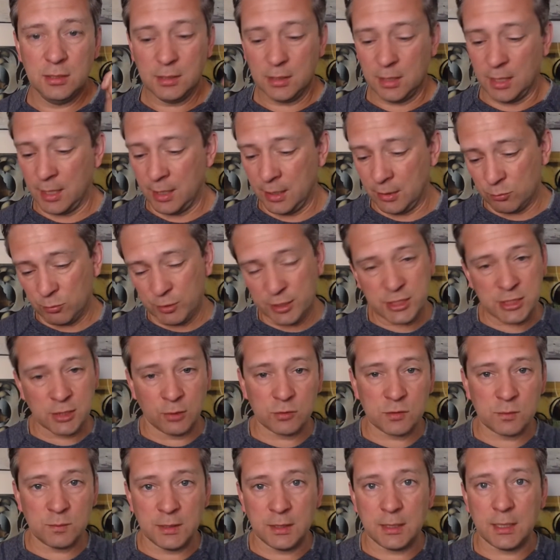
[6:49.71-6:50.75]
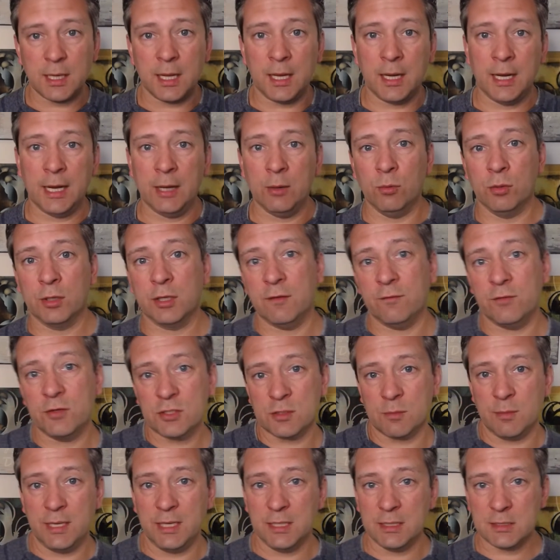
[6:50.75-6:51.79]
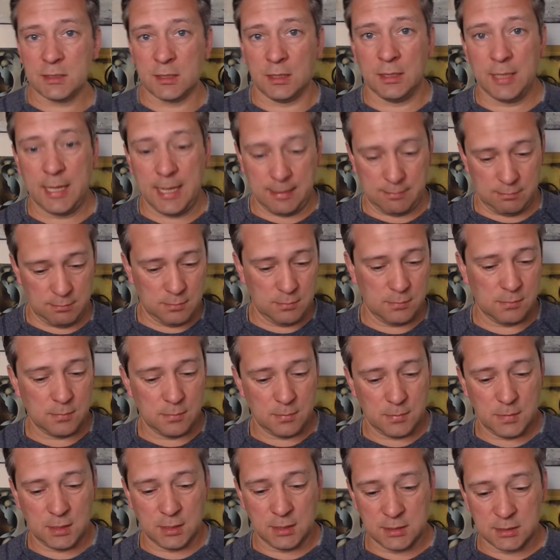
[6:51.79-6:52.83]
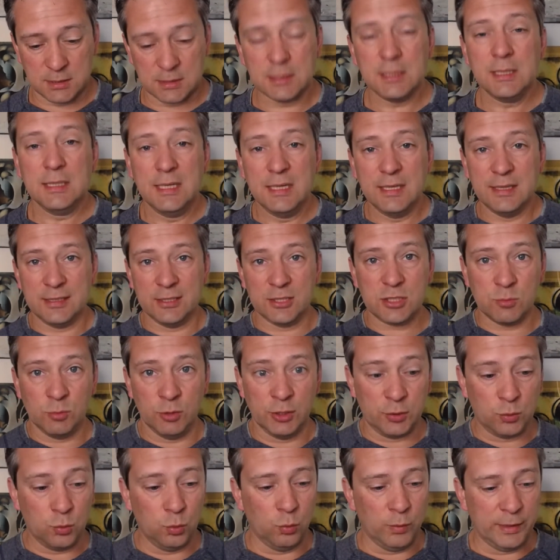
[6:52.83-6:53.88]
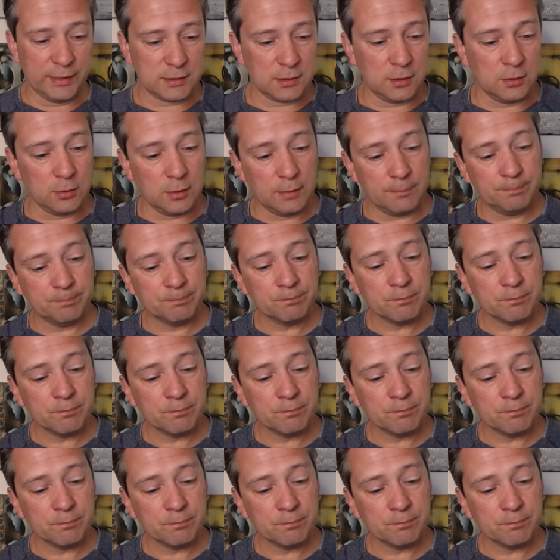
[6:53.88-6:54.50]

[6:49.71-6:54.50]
Uh, reach out to me and I will give you some hints on that, because there's some really cool ways to do it.